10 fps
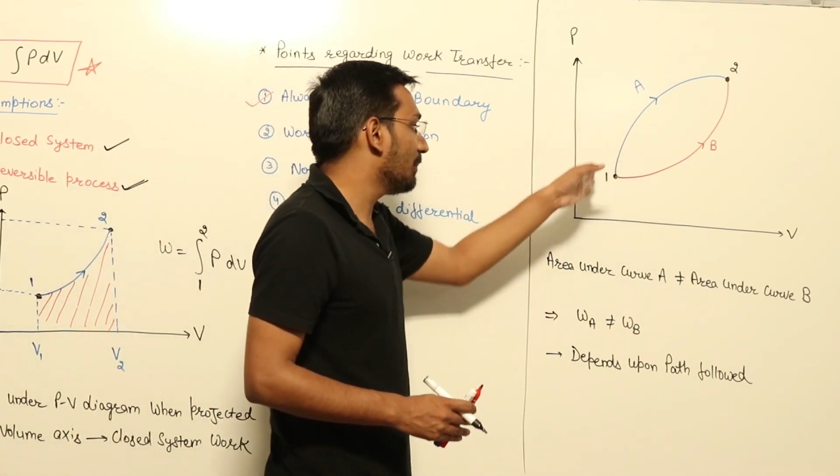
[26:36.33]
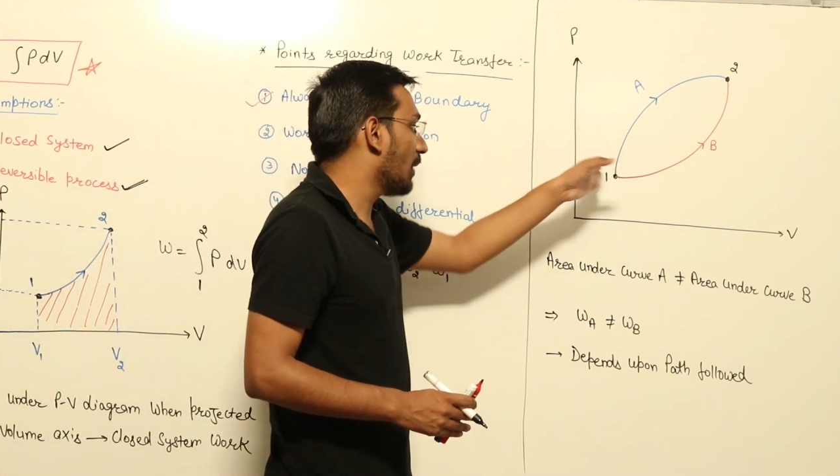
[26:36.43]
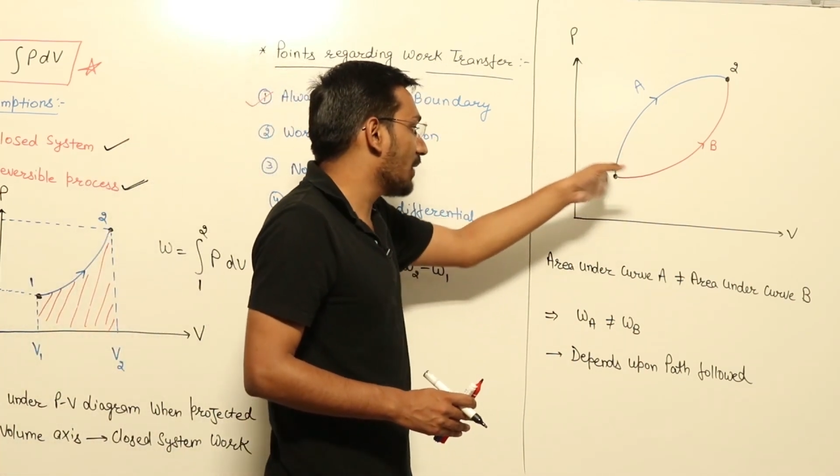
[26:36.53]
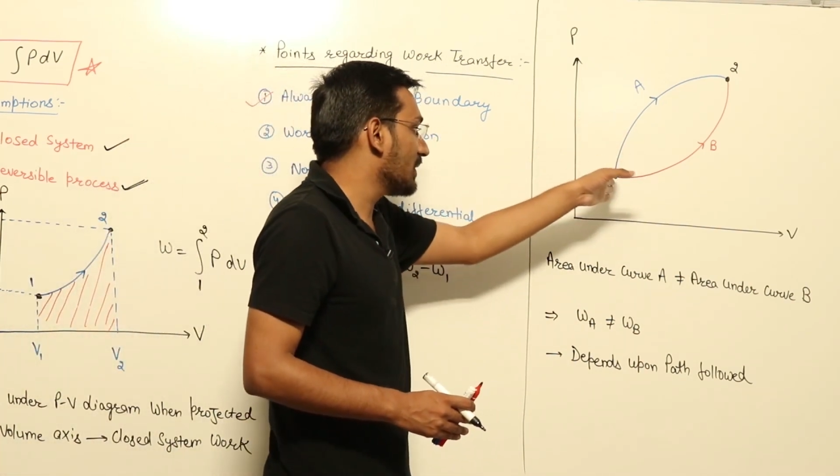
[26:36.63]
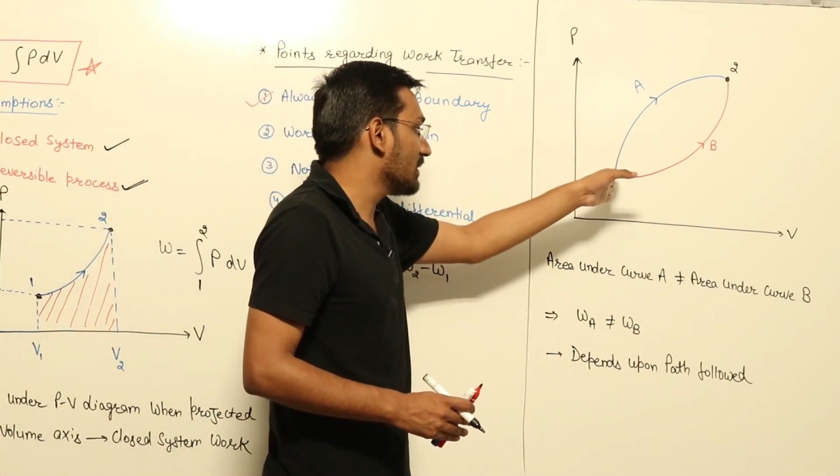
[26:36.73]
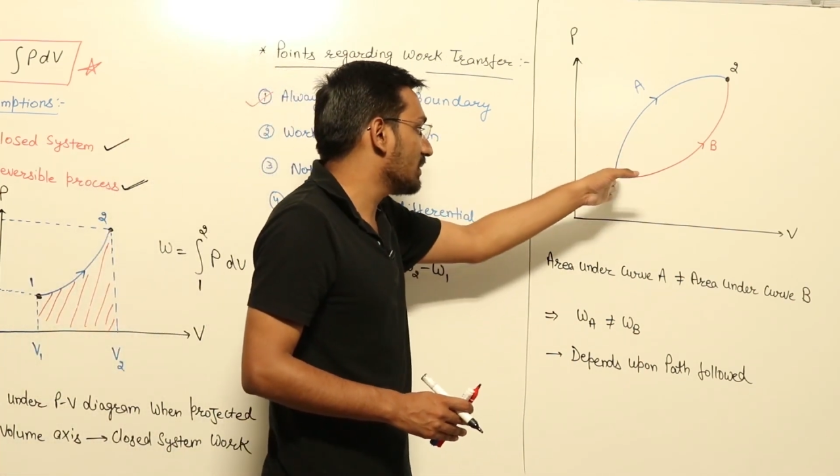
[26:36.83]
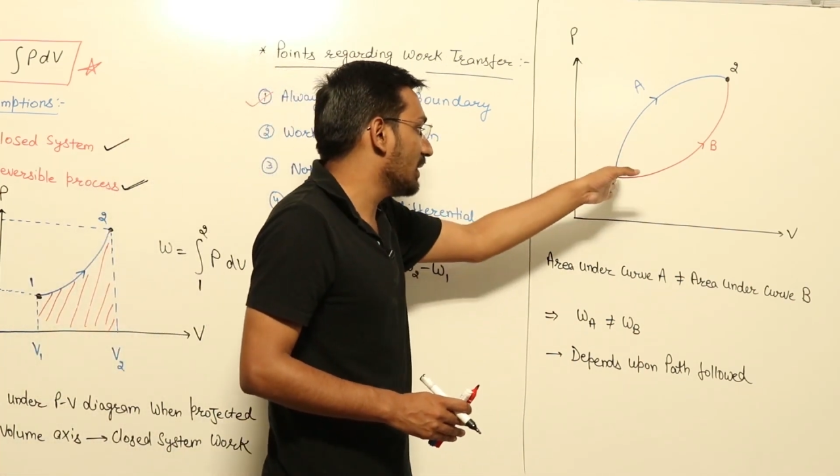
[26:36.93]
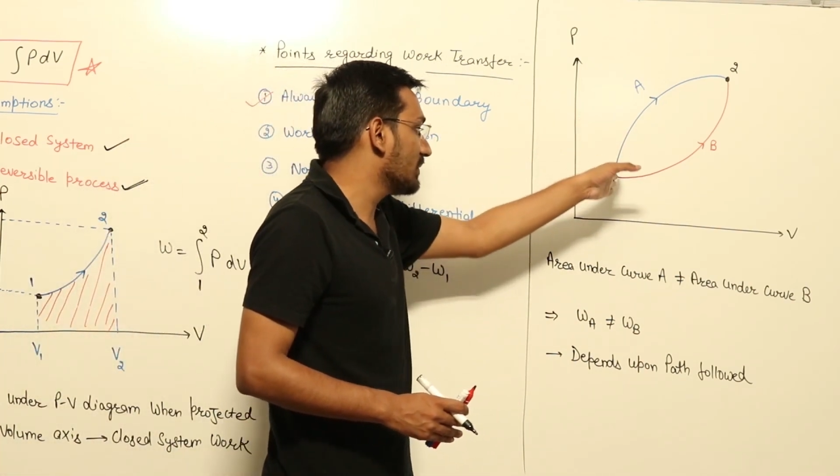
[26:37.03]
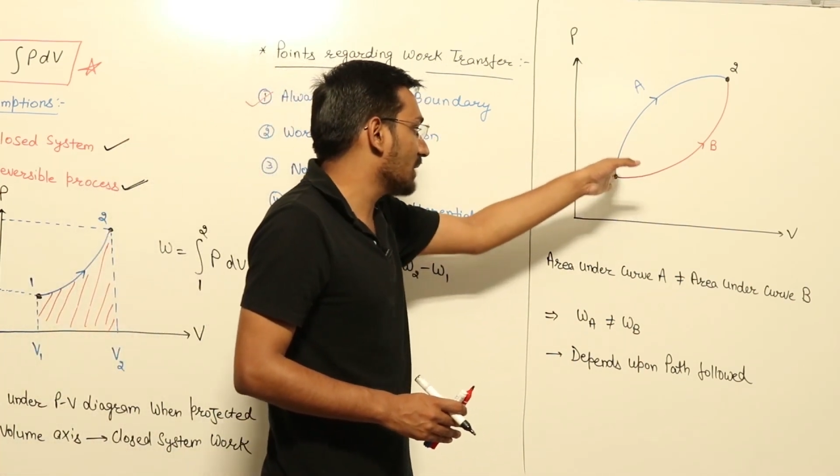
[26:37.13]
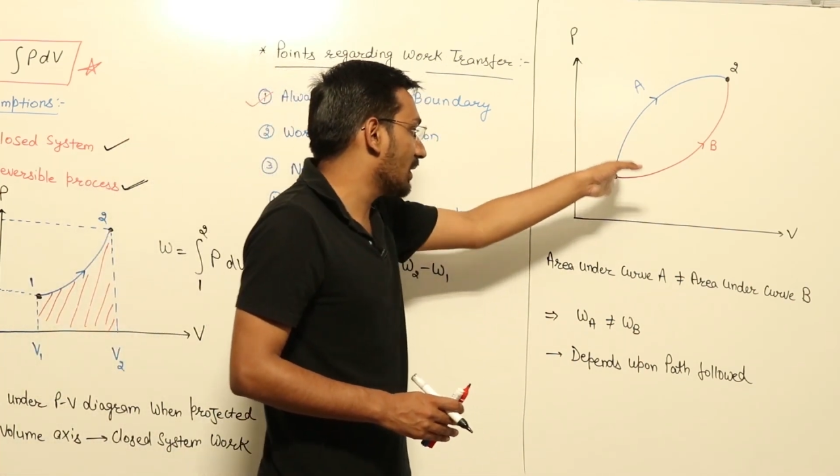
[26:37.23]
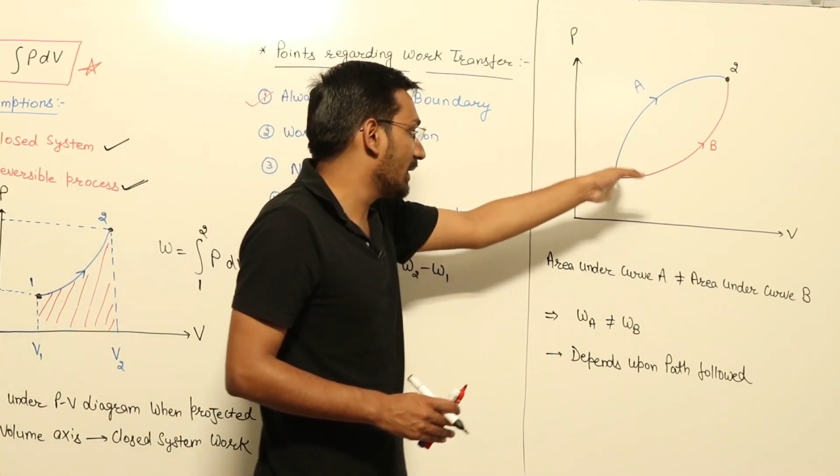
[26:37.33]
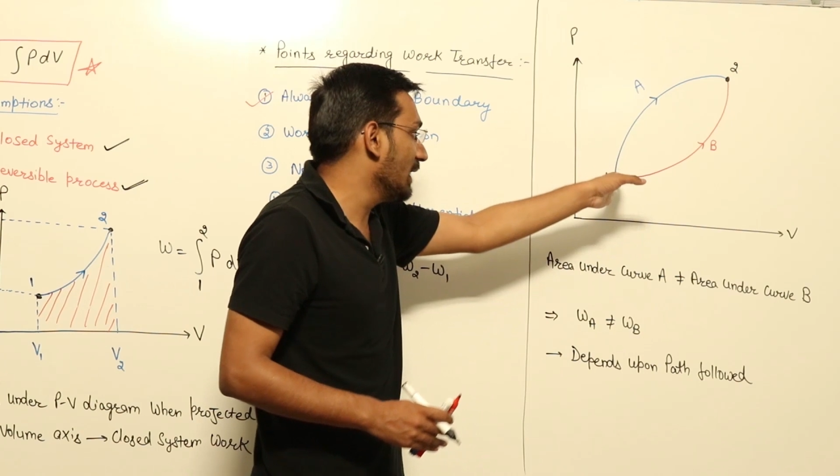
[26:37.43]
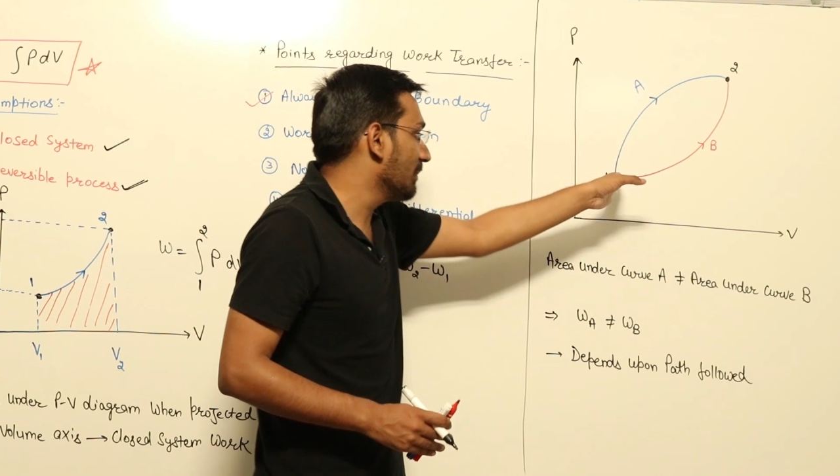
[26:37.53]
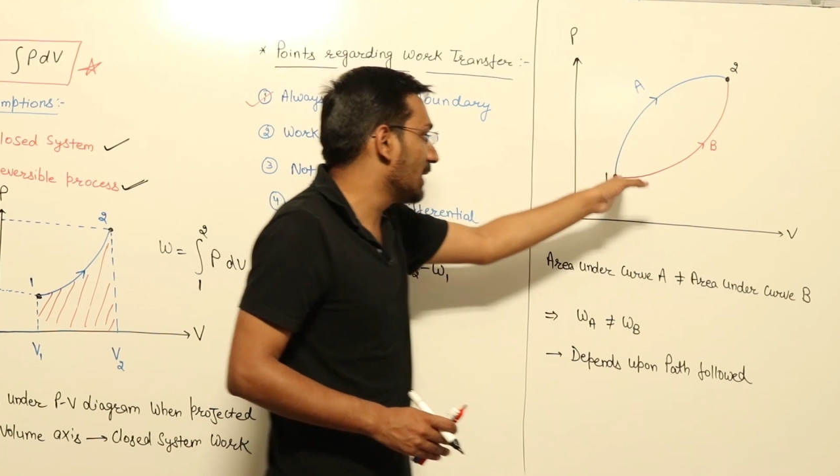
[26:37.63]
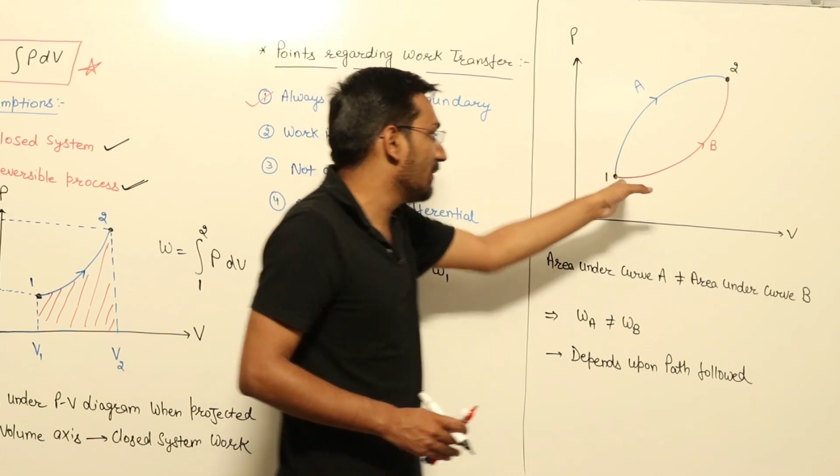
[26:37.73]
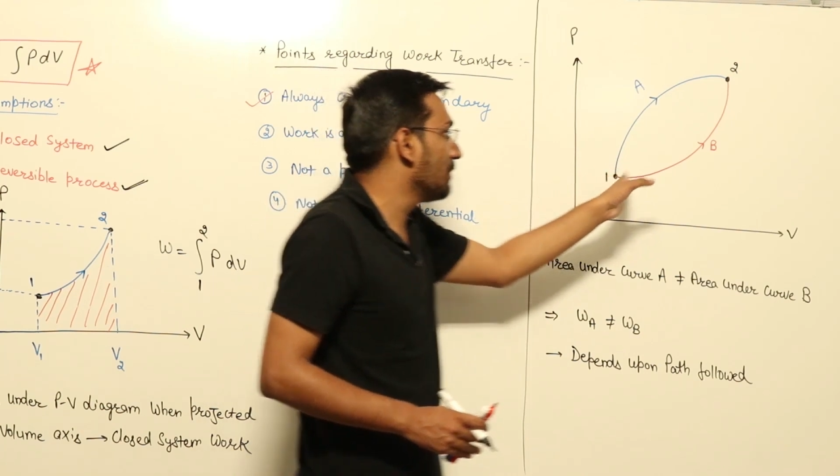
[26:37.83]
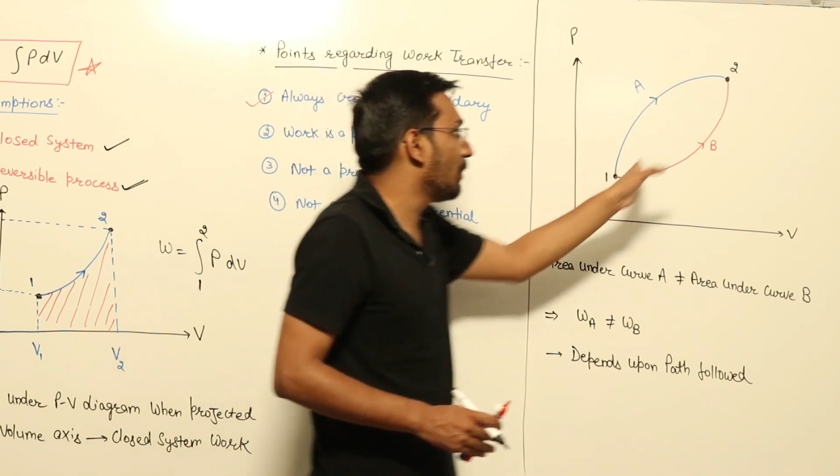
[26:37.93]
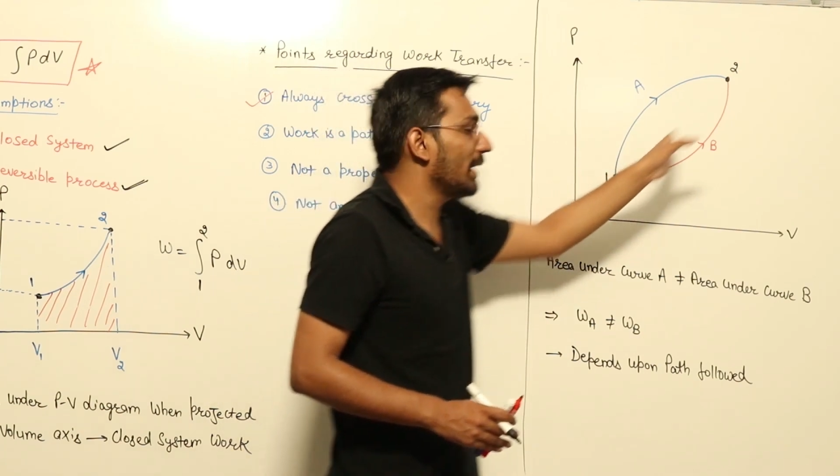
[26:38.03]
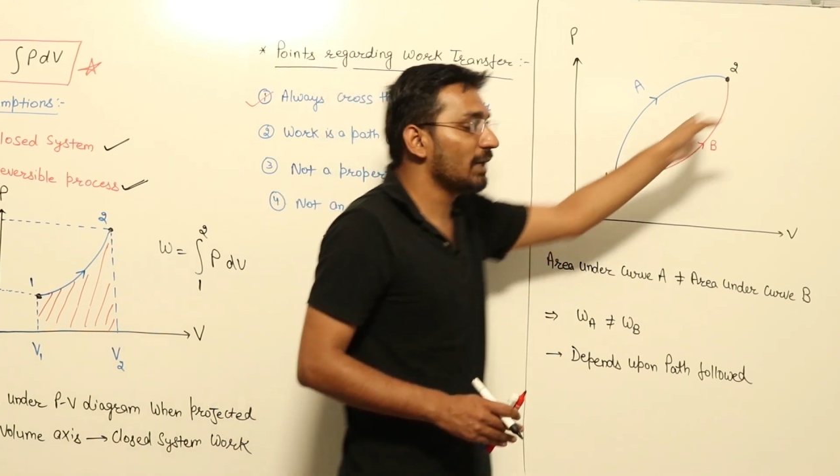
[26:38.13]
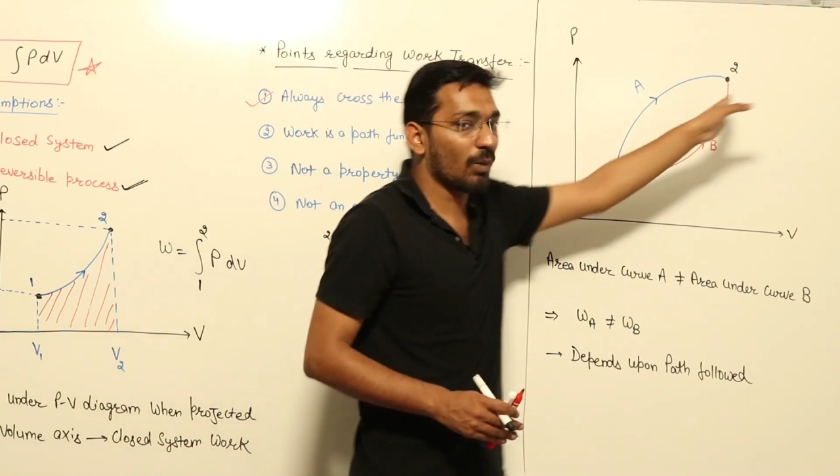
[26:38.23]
process is occurring between point